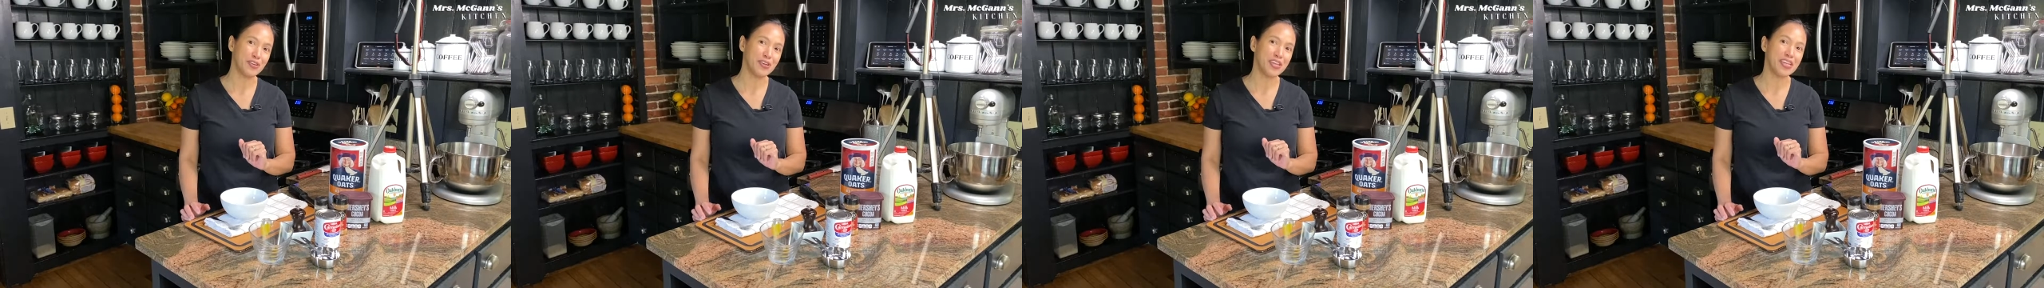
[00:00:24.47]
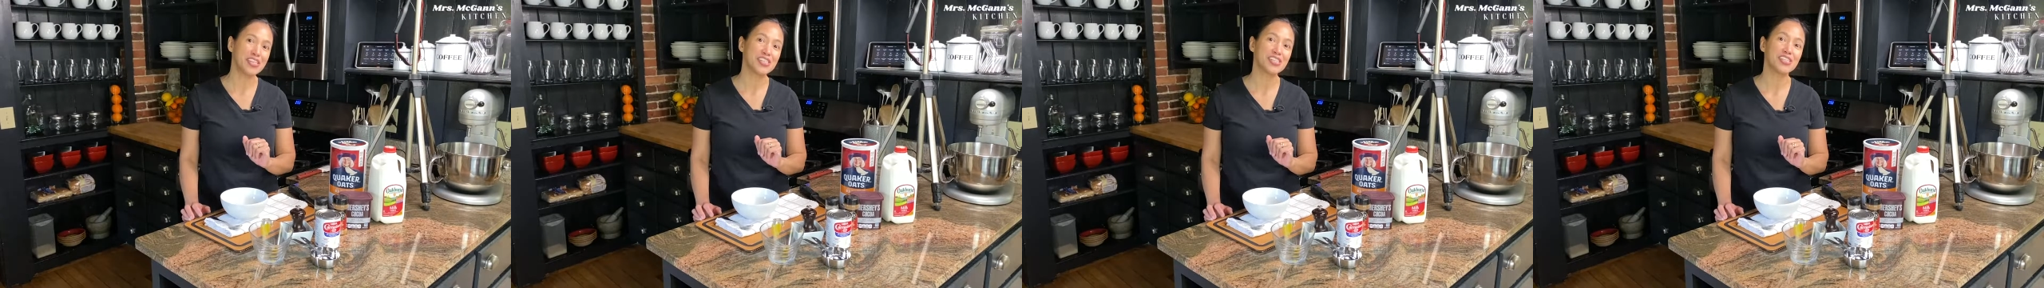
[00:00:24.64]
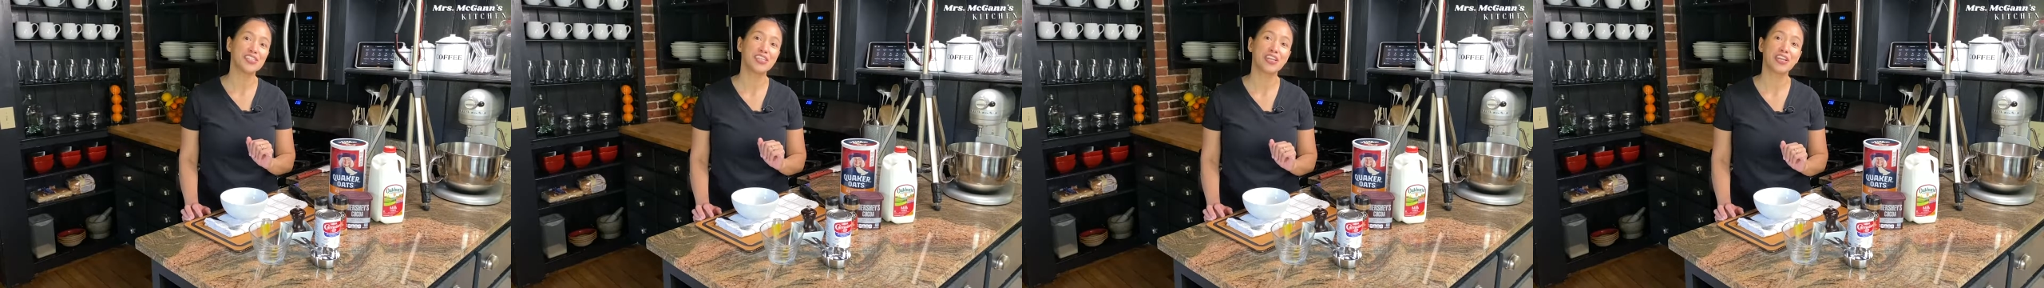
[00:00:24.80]

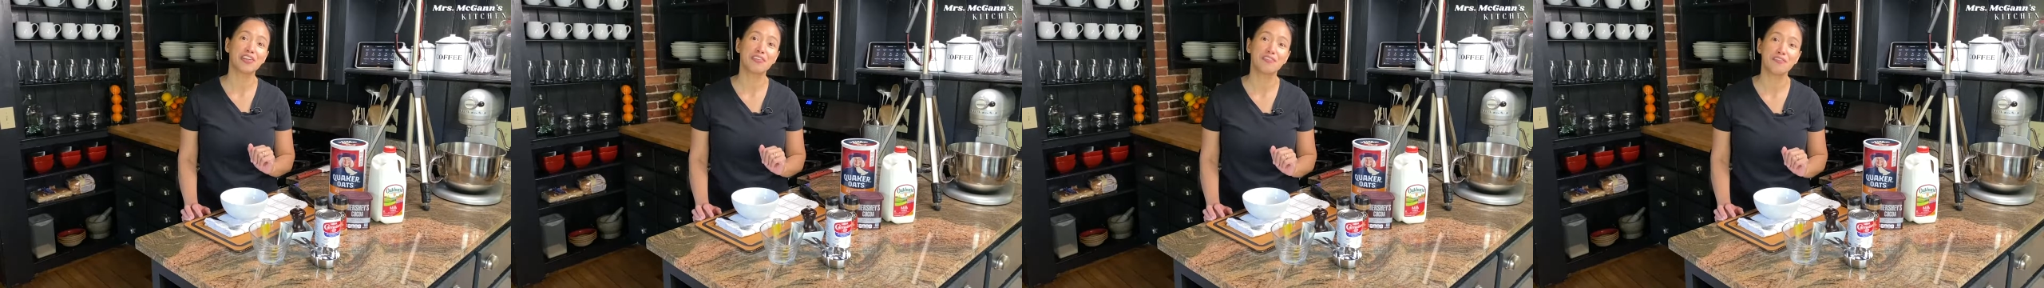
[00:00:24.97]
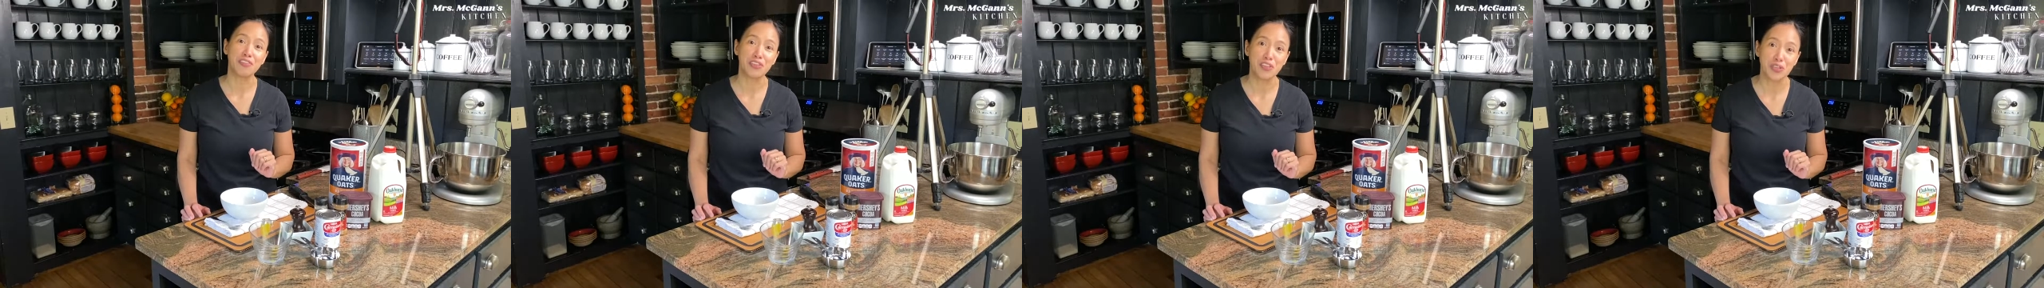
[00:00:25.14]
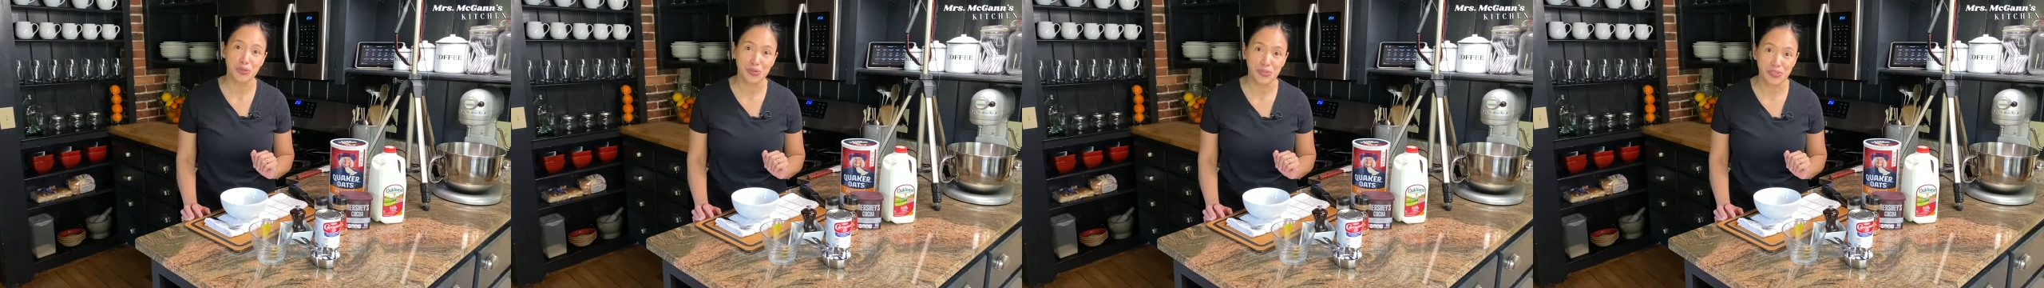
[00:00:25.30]
Instead of
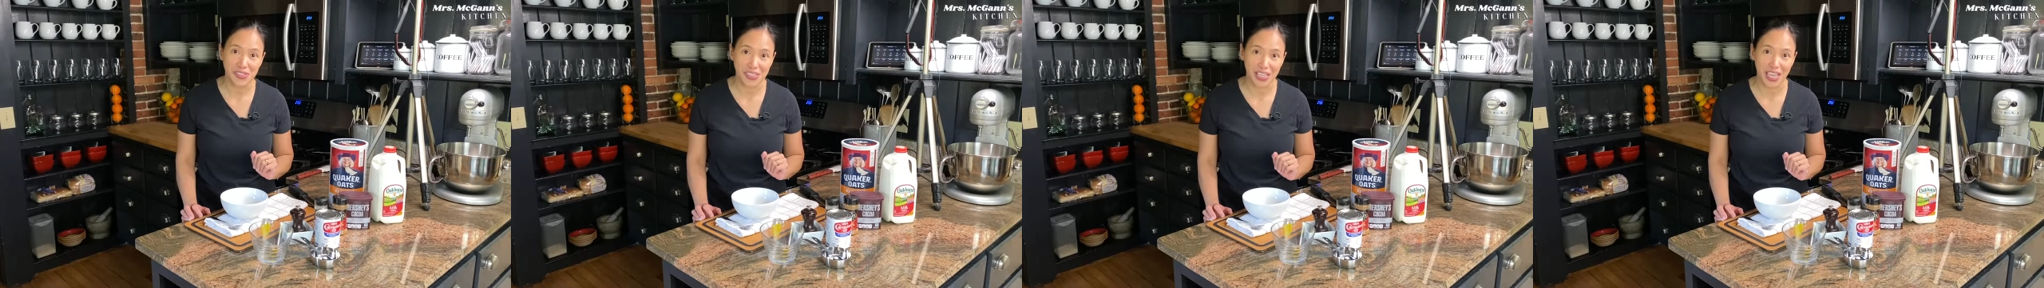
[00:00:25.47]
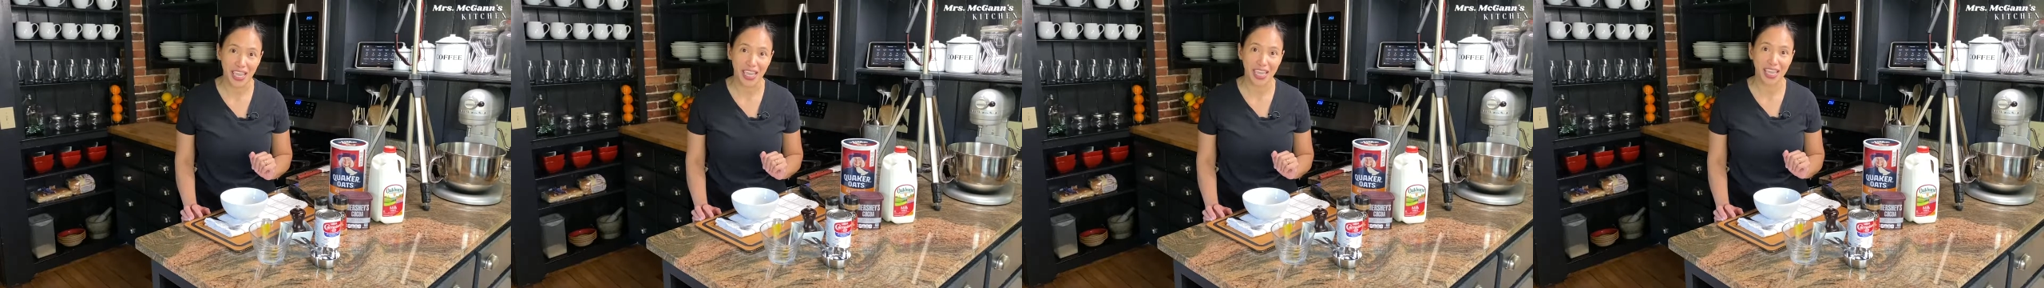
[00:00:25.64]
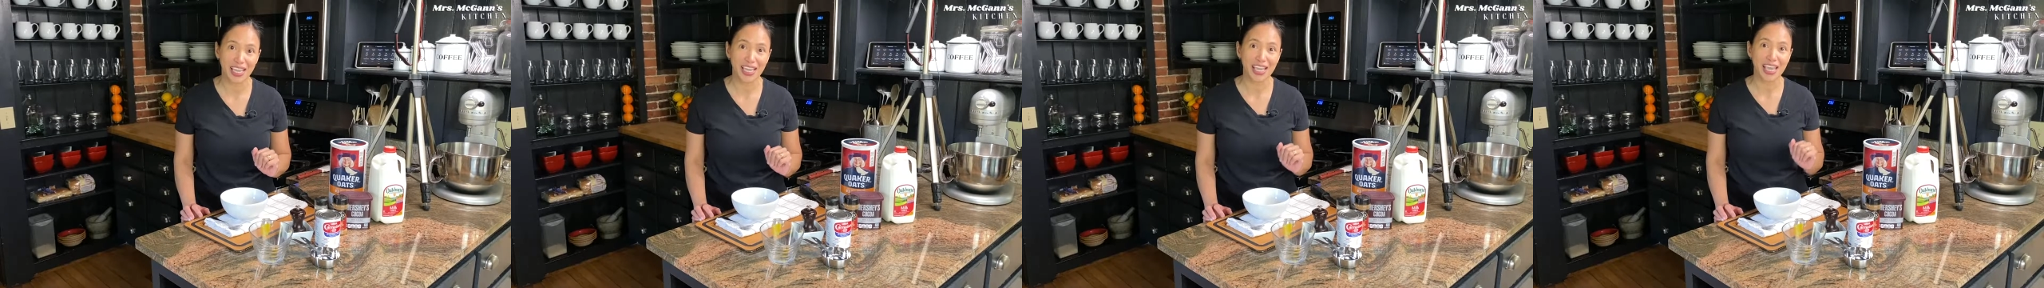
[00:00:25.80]

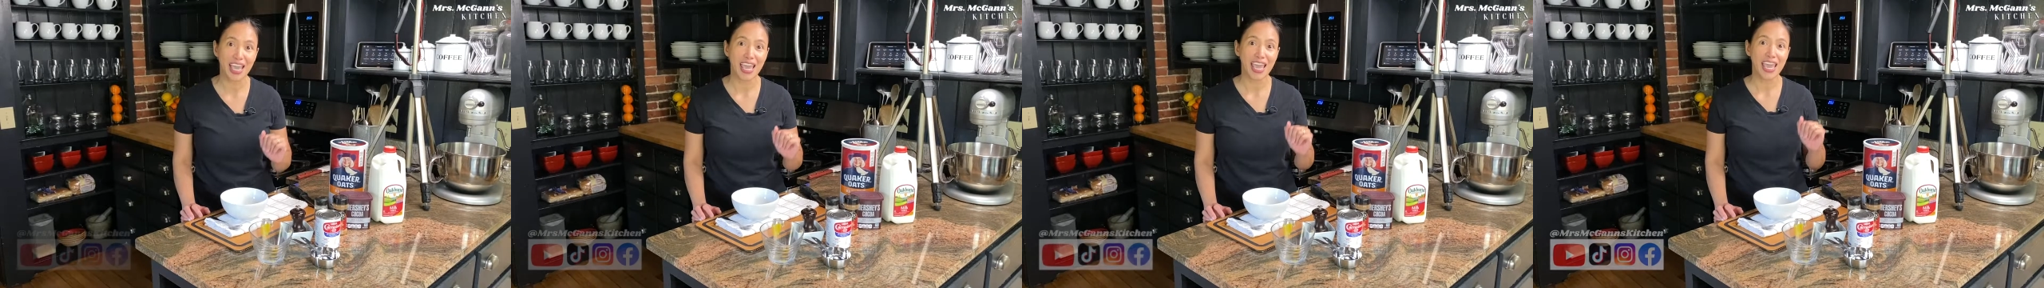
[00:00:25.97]
using